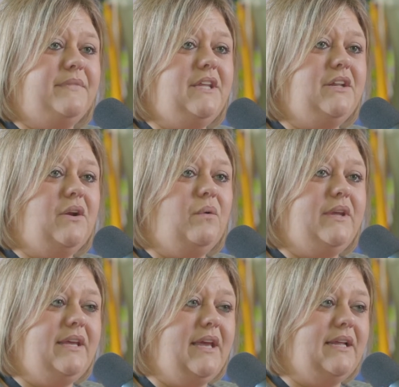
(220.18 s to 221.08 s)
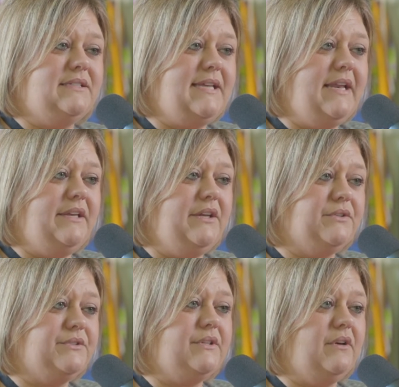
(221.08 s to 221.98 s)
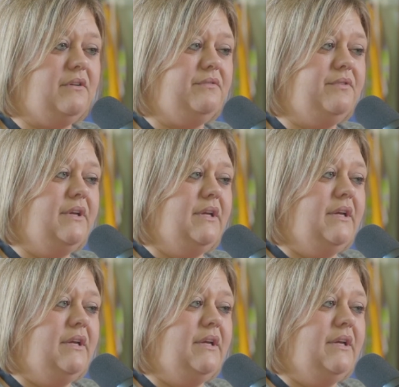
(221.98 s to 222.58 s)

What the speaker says: He had 10 years of,